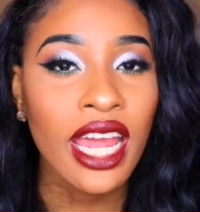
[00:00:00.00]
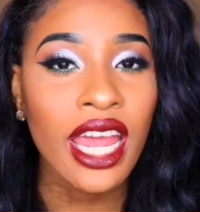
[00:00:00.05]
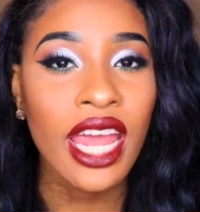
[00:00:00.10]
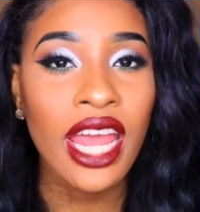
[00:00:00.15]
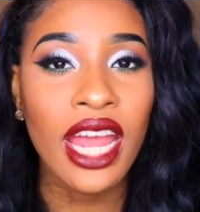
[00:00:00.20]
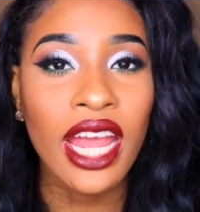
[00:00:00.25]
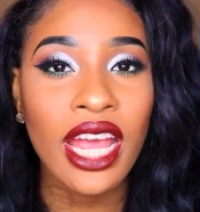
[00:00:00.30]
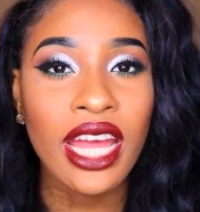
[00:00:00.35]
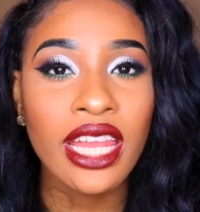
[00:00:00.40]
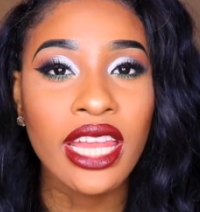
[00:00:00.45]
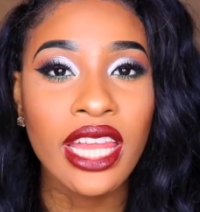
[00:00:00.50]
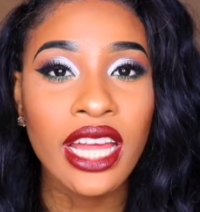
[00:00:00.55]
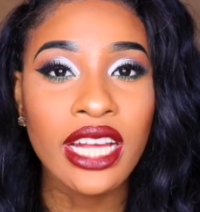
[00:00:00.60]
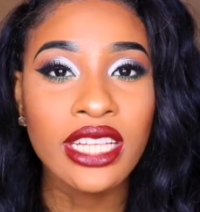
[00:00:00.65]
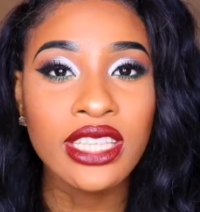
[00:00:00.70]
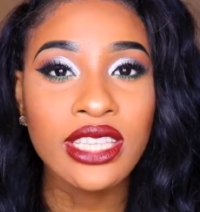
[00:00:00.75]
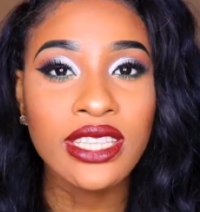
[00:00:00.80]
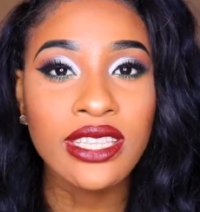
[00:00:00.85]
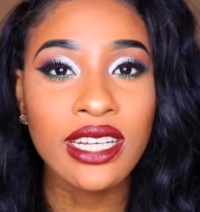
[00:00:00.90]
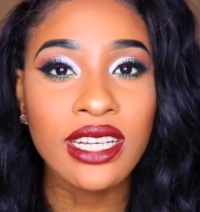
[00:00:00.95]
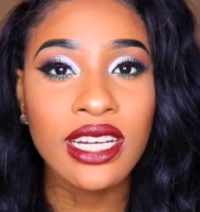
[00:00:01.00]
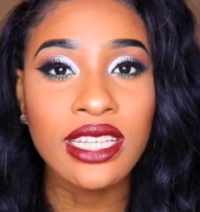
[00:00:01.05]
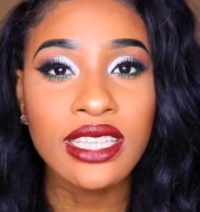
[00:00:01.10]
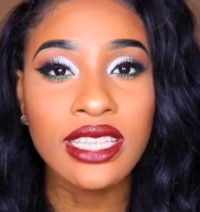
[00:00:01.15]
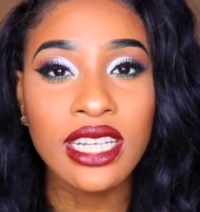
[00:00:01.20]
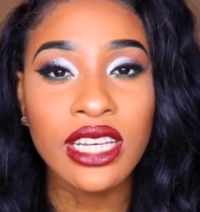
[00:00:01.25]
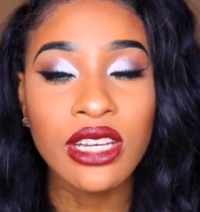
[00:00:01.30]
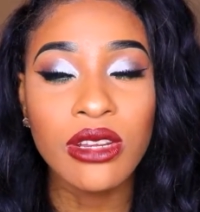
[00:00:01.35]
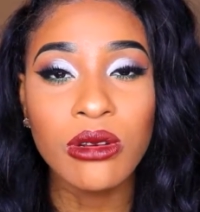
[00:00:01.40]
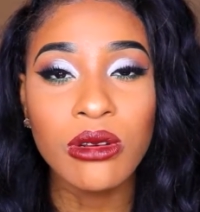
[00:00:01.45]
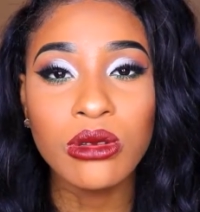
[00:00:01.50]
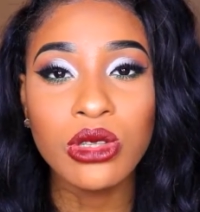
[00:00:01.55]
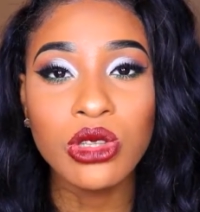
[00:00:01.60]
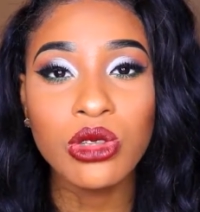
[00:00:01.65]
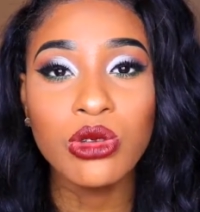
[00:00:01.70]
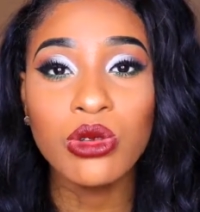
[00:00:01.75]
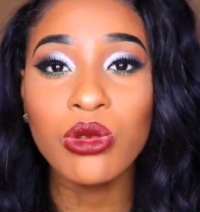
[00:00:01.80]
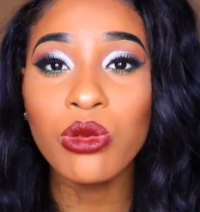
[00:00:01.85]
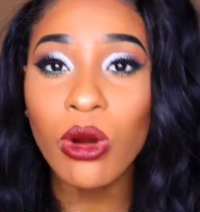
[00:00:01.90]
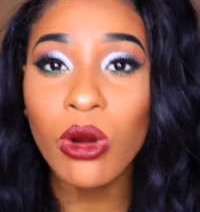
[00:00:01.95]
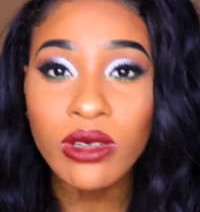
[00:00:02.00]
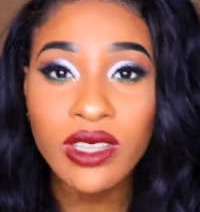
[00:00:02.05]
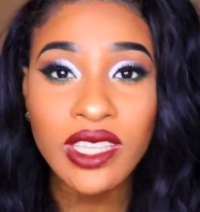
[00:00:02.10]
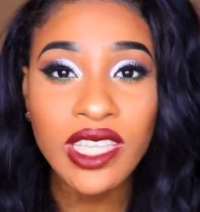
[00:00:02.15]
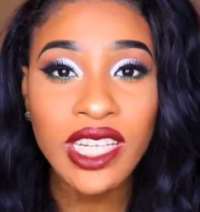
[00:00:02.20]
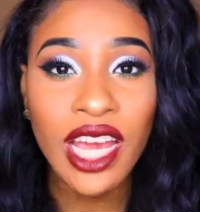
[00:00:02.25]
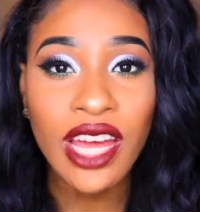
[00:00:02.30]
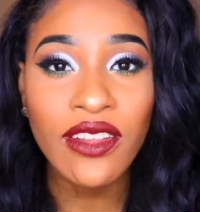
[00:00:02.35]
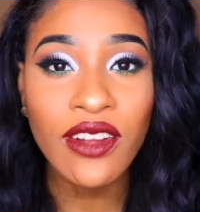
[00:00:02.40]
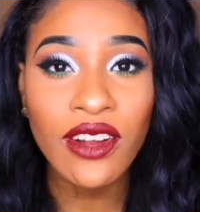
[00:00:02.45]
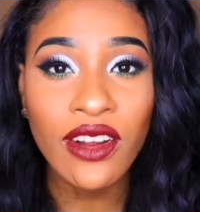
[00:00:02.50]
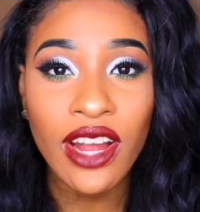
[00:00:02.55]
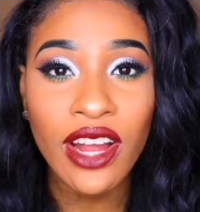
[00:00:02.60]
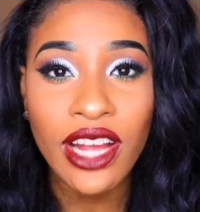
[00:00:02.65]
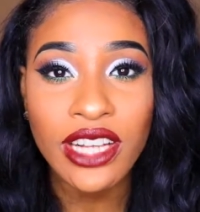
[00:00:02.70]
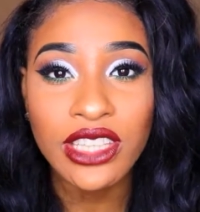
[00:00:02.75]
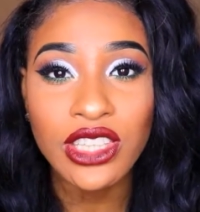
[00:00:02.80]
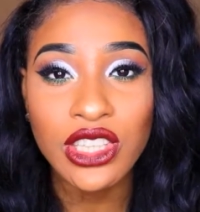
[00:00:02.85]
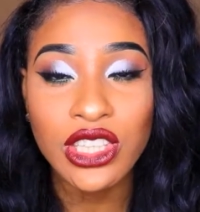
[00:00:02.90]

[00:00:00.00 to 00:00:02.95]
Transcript: And let's continue to grow together and